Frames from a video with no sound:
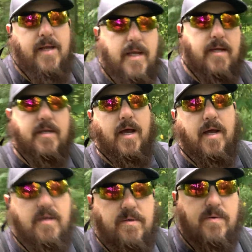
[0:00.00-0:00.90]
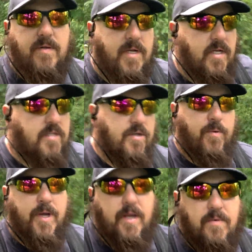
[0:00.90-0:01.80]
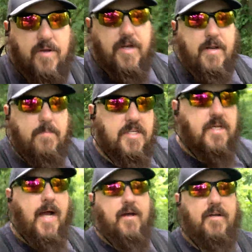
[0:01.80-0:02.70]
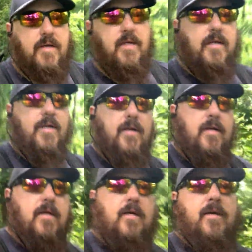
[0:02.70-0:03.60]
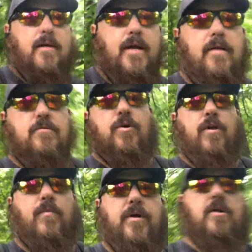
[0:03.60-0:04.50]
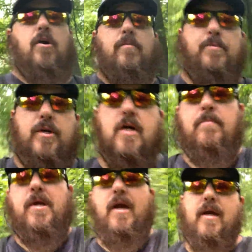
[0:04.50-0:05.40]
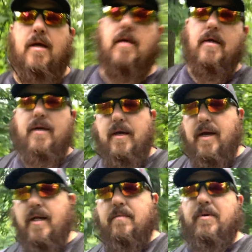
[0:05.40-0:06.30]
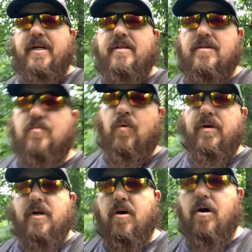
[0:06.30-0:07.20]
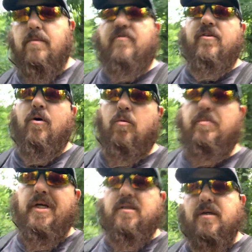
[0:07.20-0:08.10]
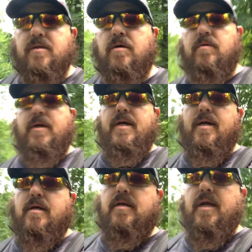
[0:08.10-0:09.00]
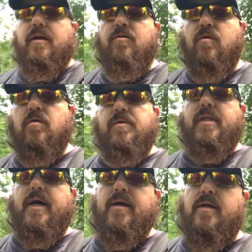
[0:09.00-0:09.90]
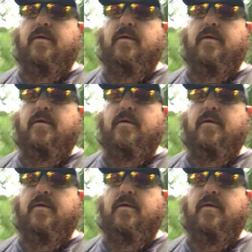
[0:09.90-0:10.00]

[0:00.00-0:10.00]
And so we really didn't miss out, and it was only 1 carb per cupcake, and the pizza's 1 carb for the whole pizza, so you can't go wrong with that.